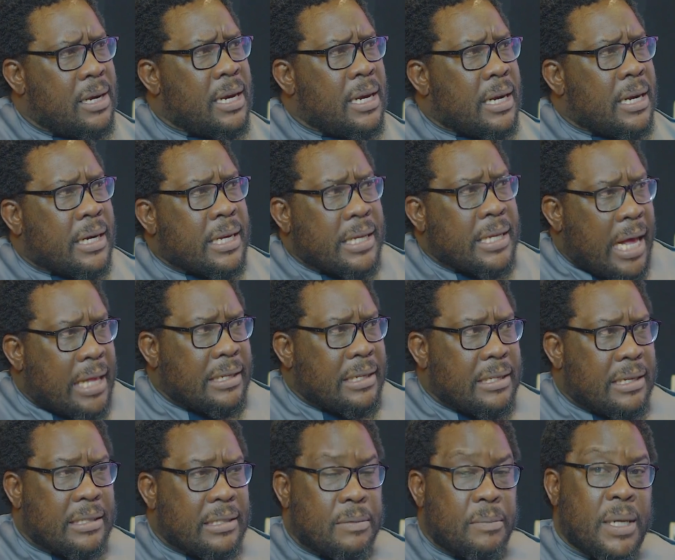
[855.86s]
regarding
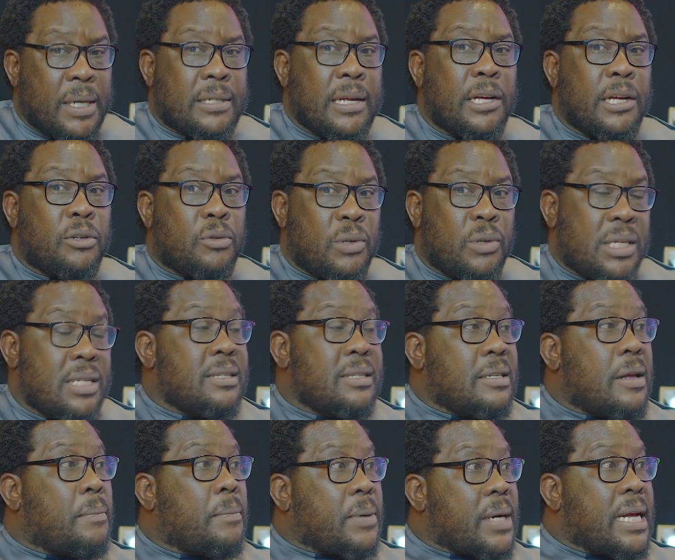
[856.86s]
this matter. It wouldn't
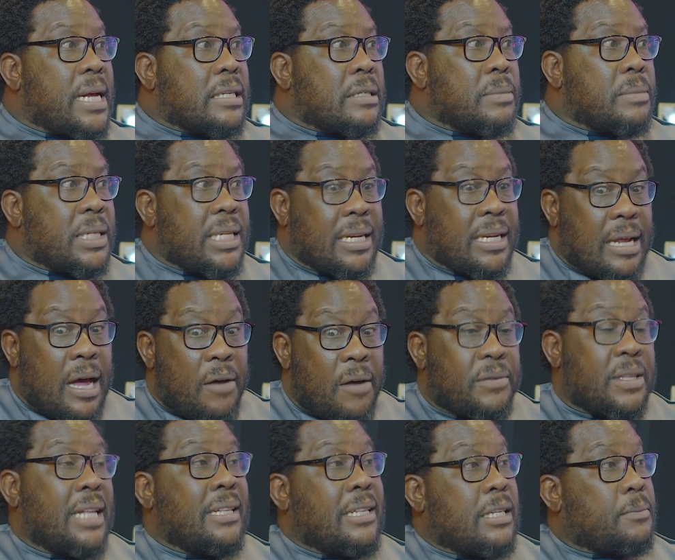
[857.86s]
surprise me that
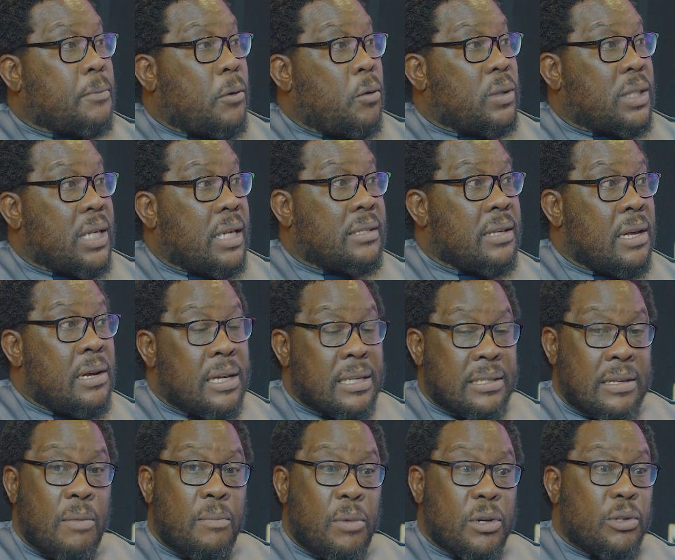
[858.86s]
after this process,
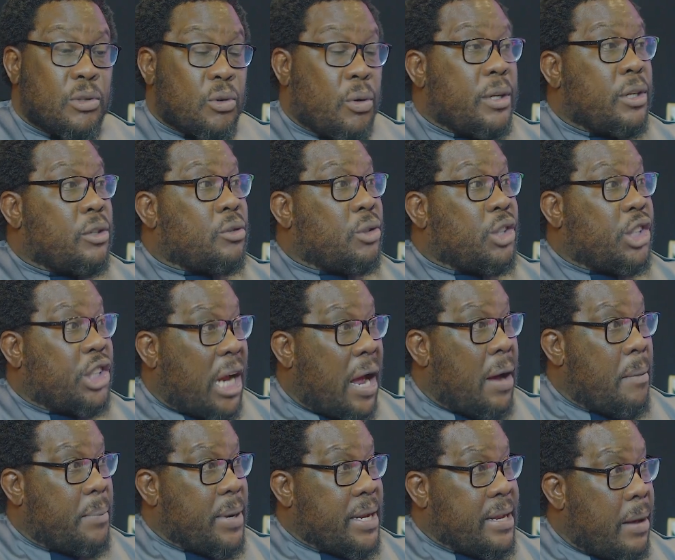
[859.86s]
somebody's going to
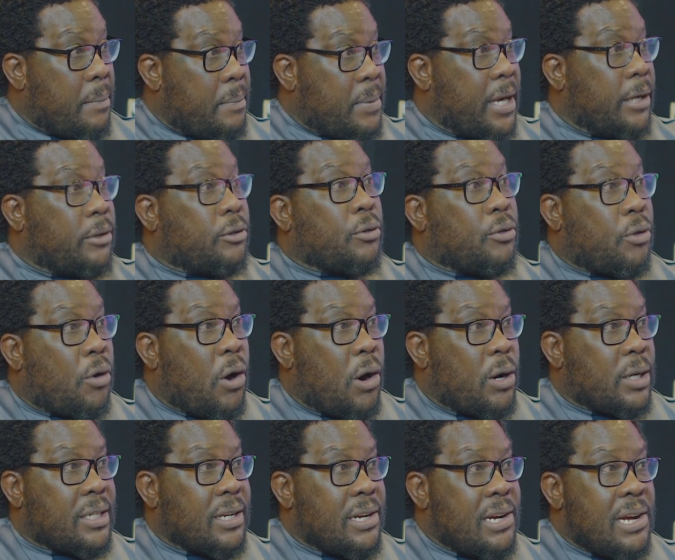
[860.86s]
jump and apply to
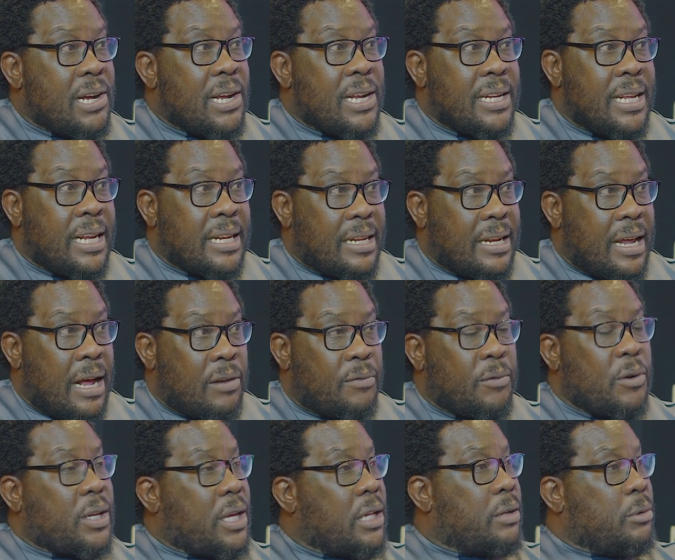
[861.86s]
court that
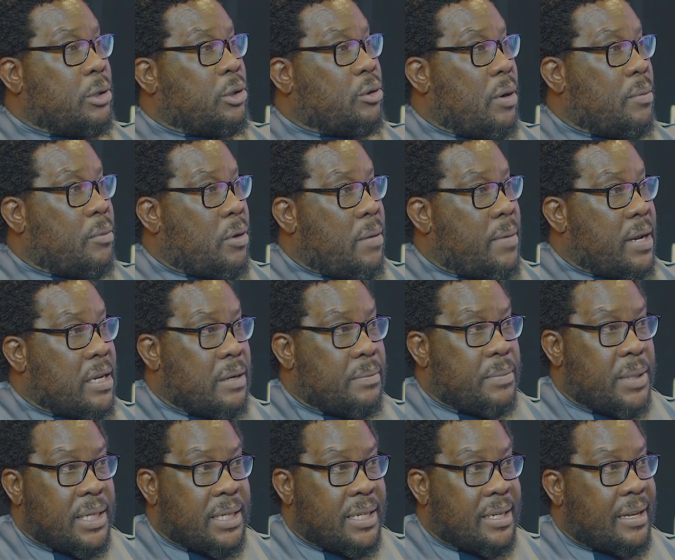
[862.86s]
Advocate Buswem Koba
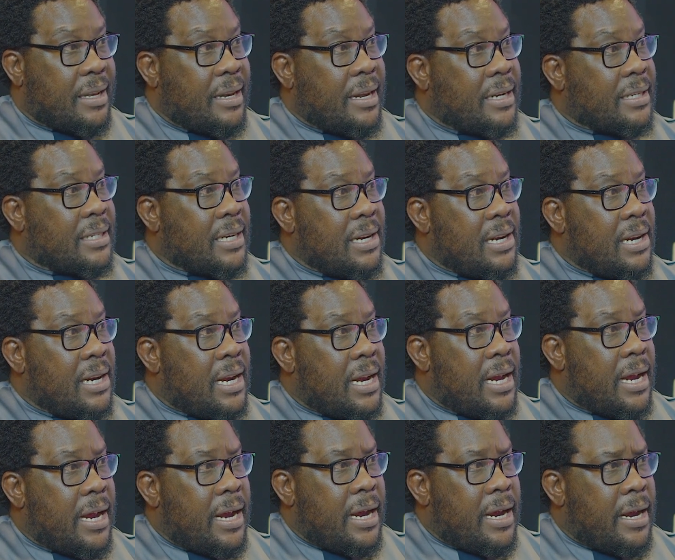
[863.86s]
be declared
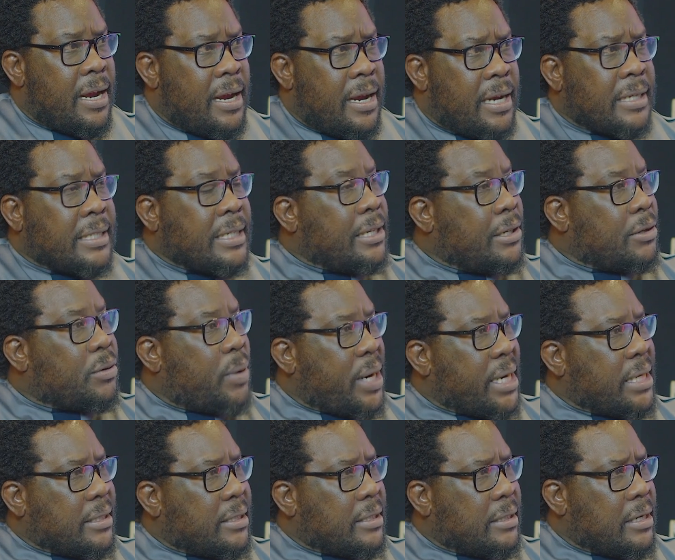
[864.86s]
a
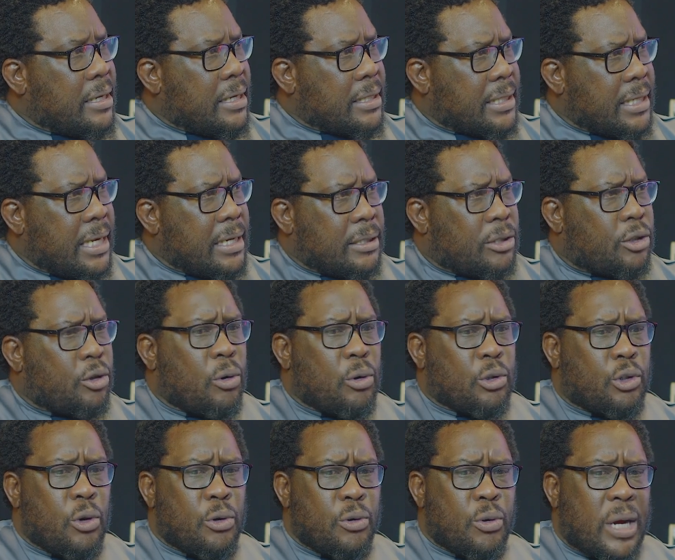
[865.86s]
delinquent. You understand? So
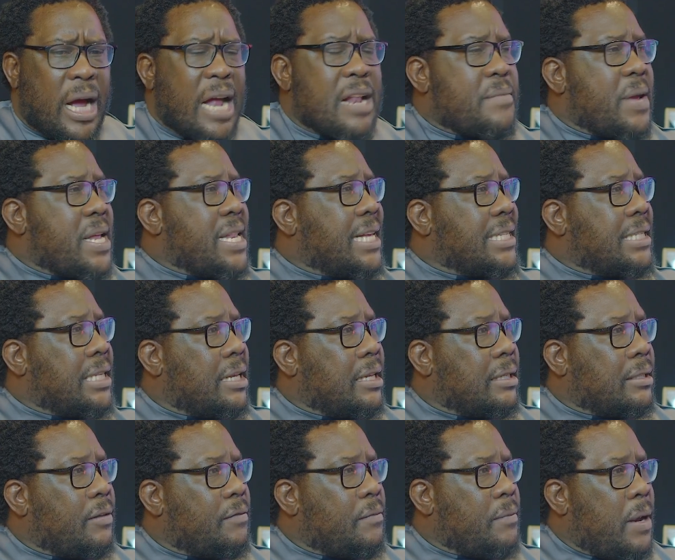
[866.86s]
you can't be an
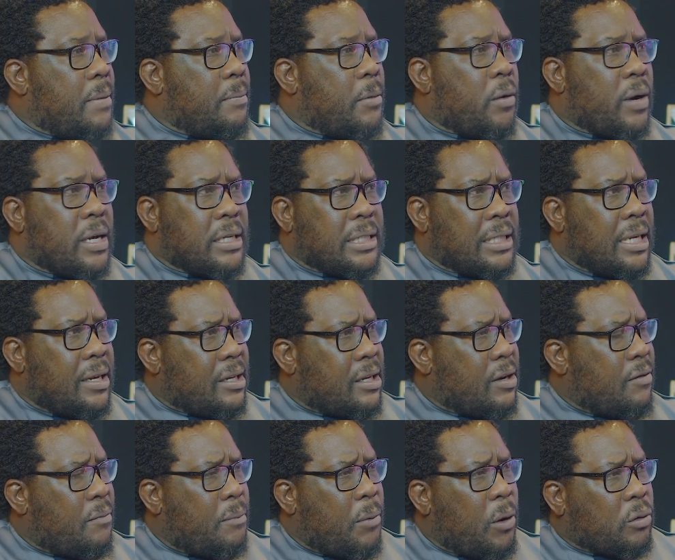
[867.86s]
executive member or
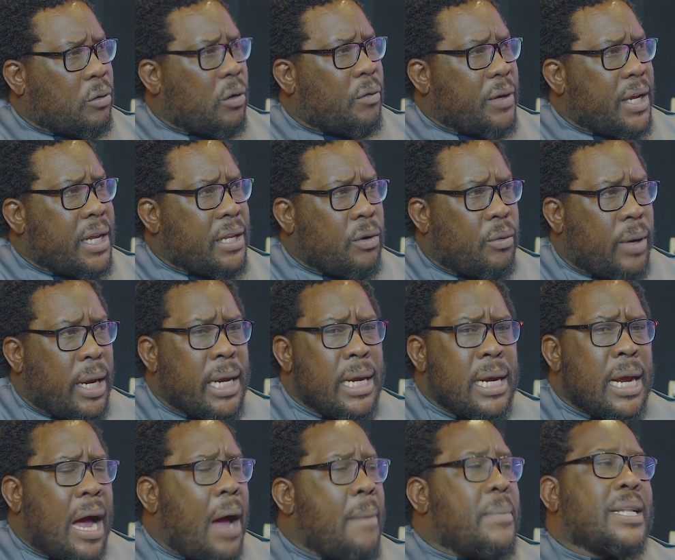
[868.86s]
executive board of anywhere.
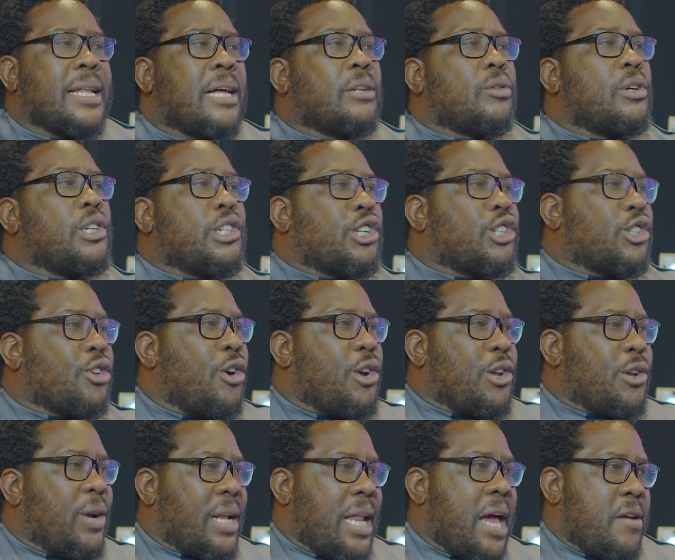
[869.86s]
I mean, that will destroy
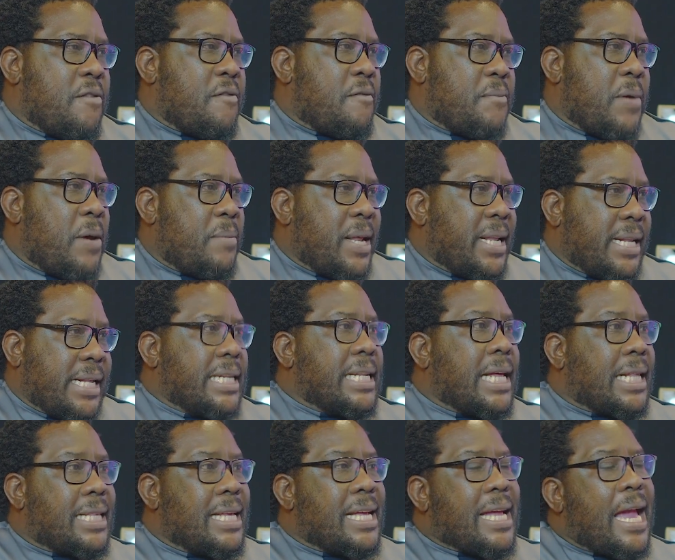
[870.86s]
your life permanently.
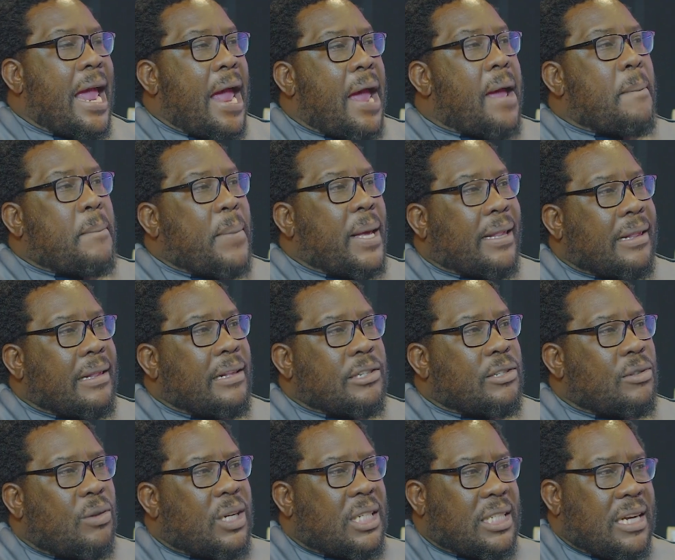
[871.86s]
And I think her battle
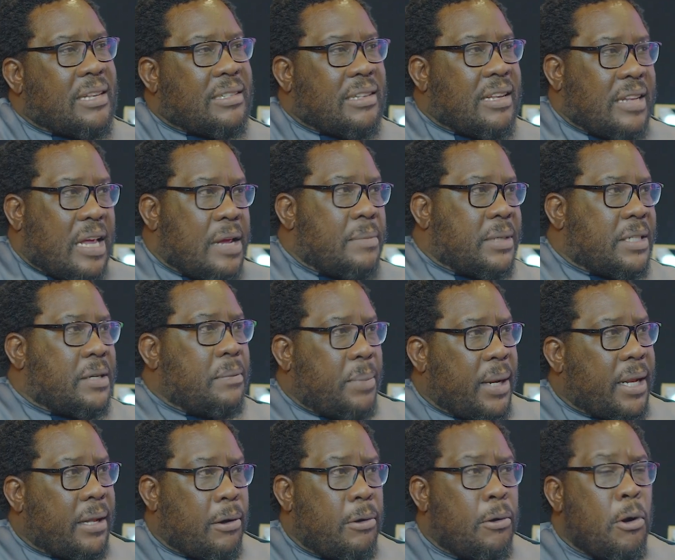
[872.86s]
is not just an empty
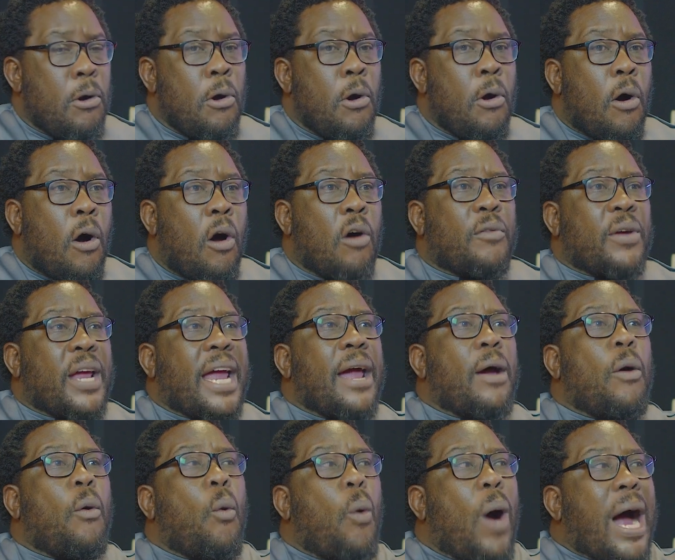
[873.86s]
battle of
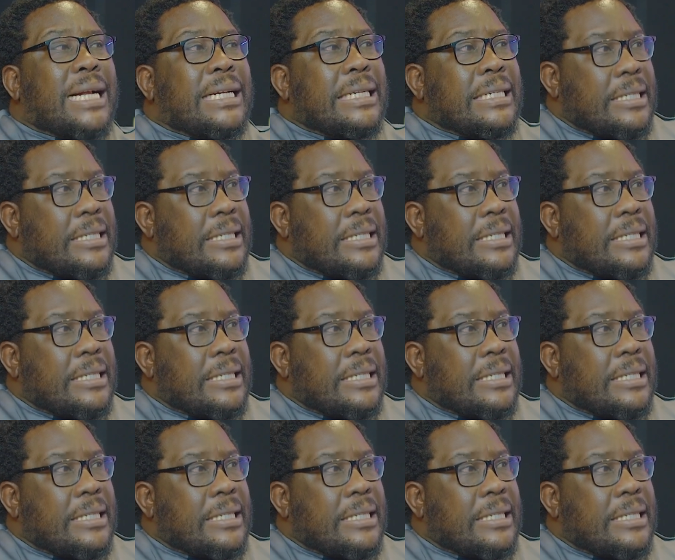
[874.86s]
her wanting